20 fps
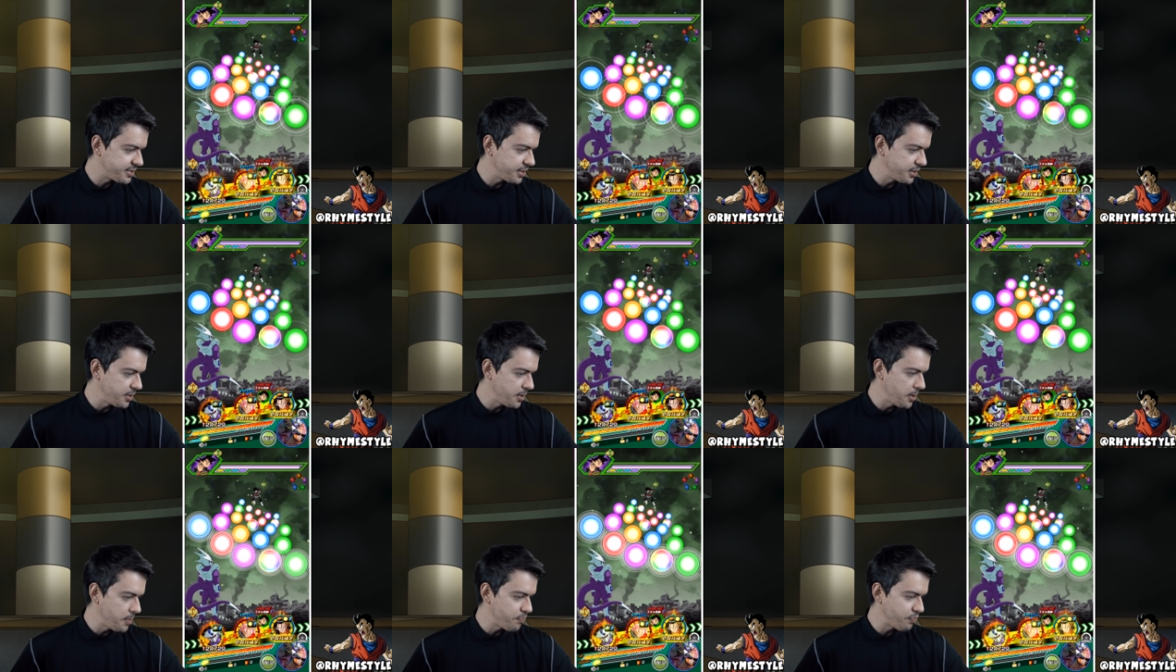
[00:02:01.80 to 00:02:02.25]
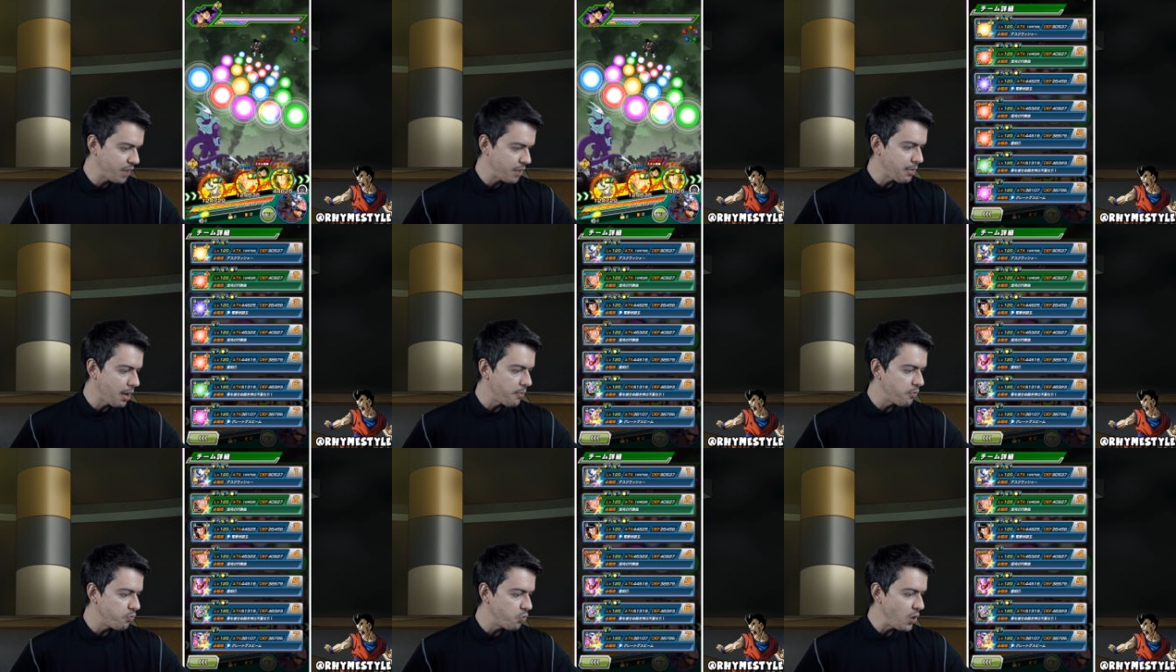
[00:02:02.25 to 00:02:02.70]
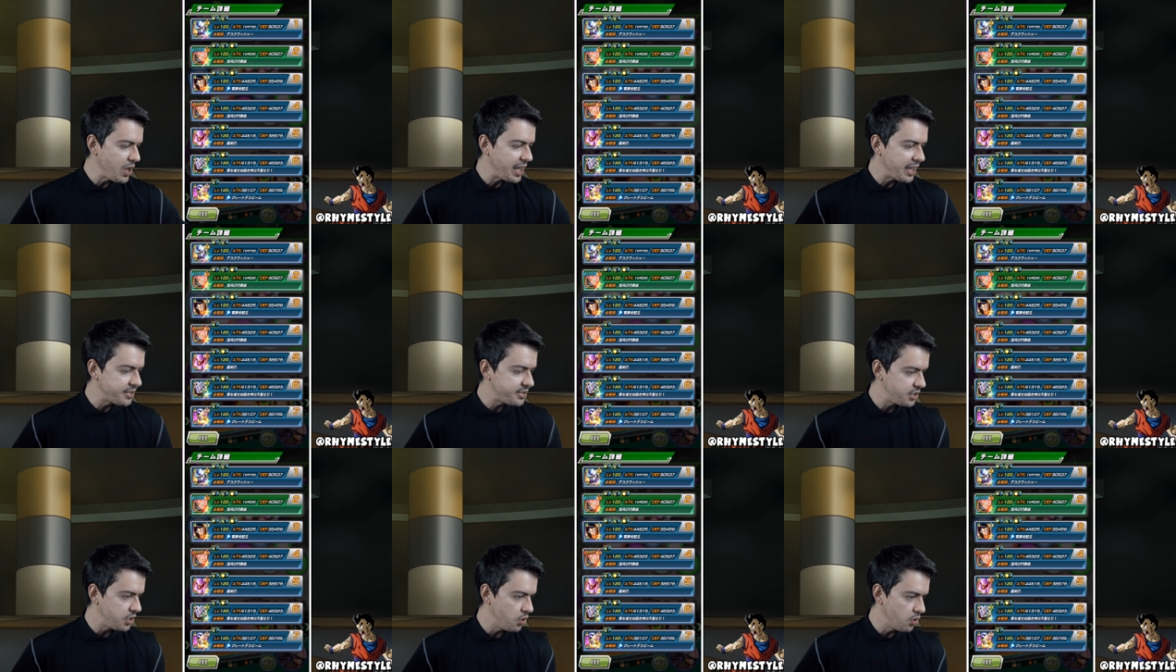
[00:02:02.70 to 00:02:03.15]
So, my
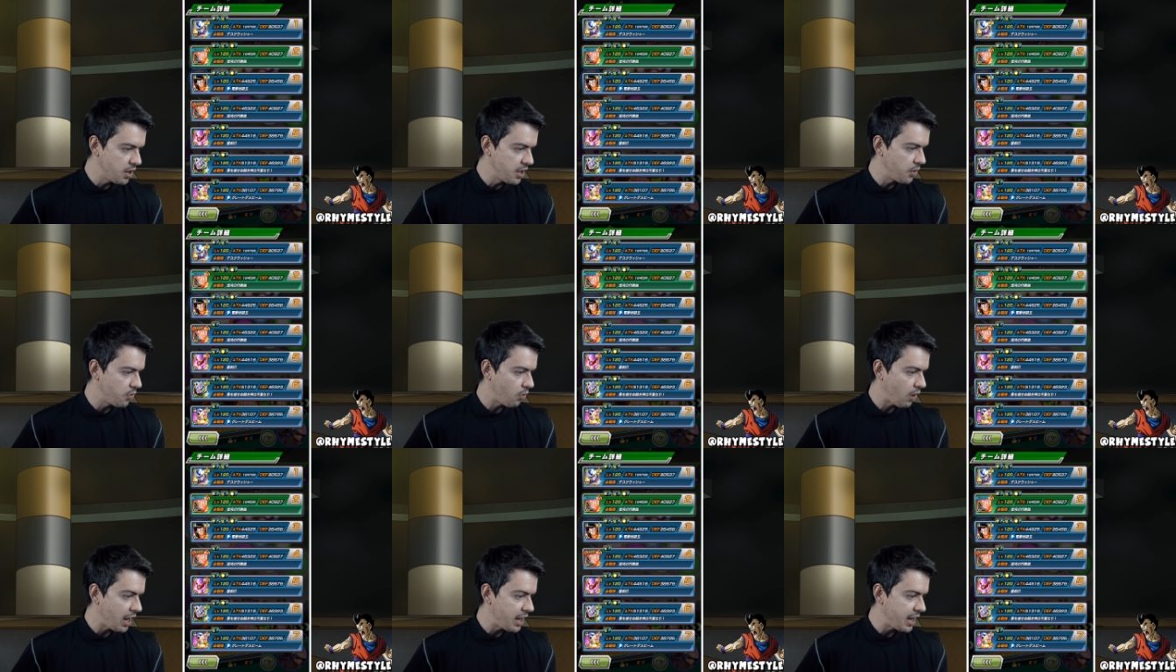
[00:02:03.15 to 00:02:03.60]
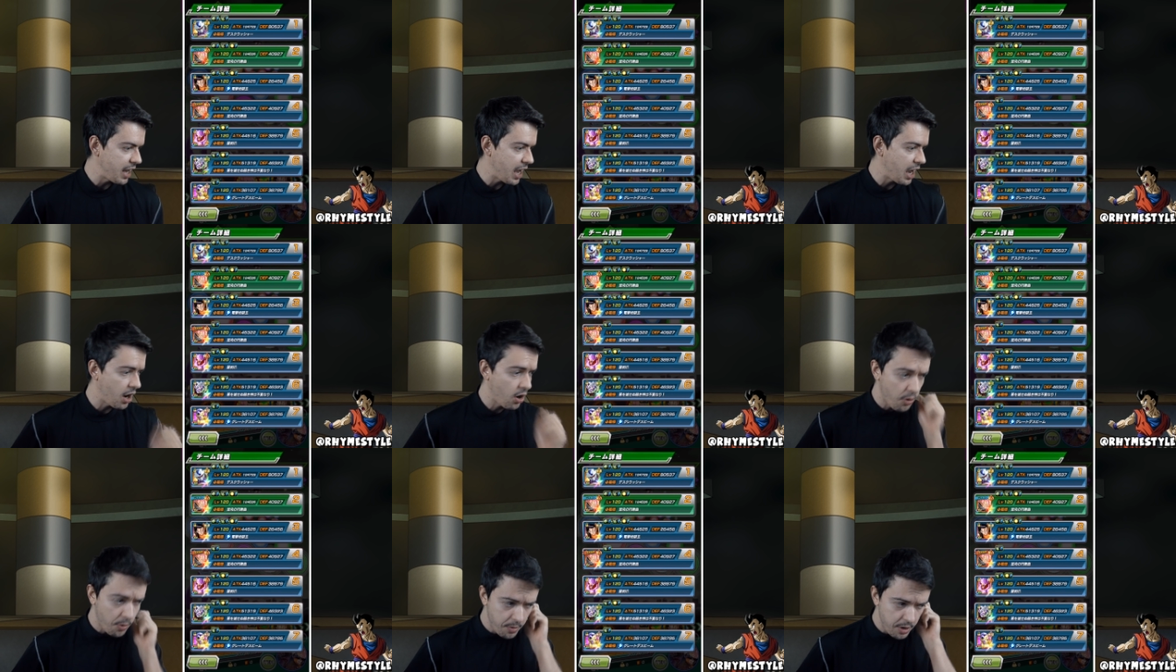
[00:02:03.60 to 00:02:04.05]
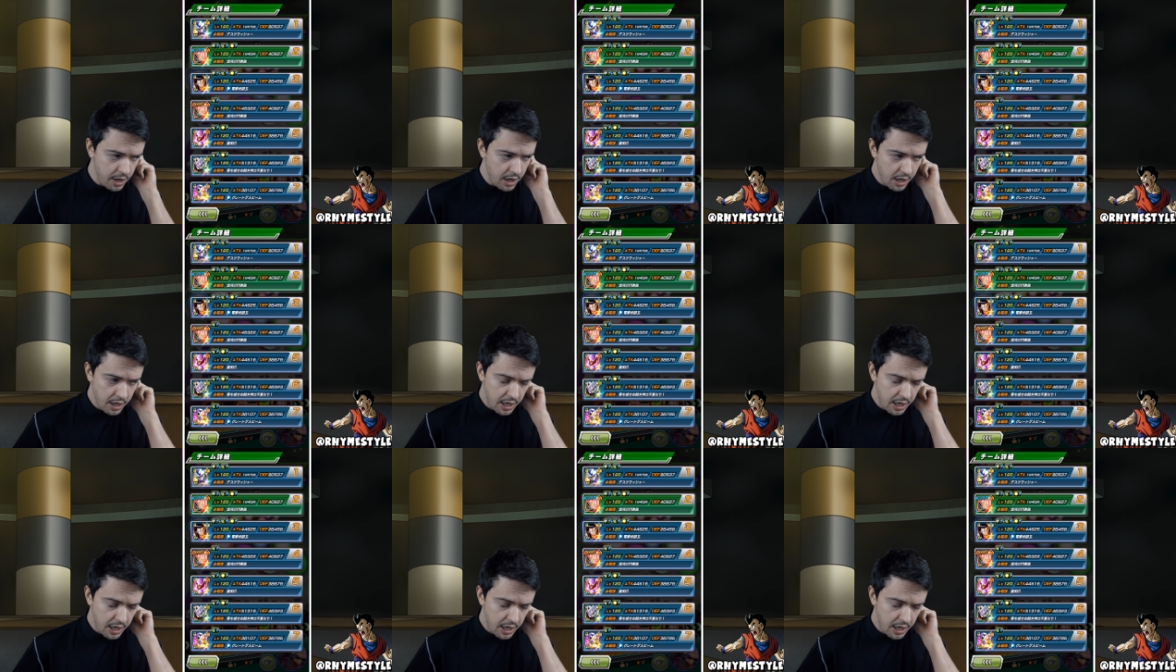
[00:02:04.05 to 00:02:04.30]
weakest unit right now